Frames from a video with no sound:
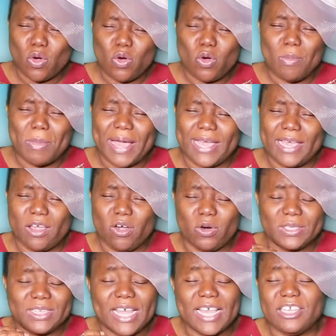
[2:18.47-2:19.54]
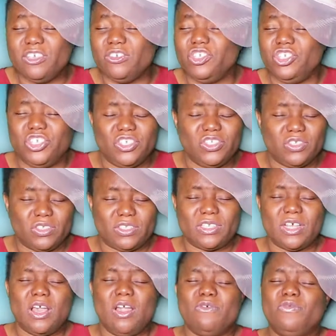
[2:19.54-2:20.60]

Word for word: Oh my God, thank you, Jesus,